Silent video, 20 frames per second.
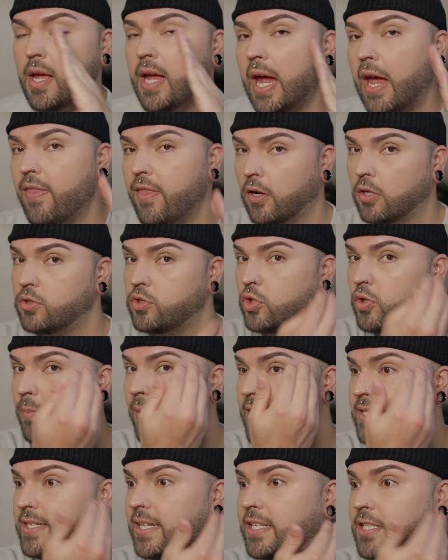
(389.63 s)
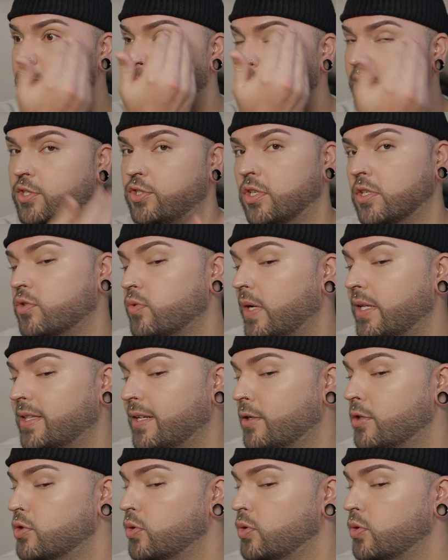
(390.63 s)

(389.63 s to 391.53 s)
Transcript: And then I'll do my setting spray just right there.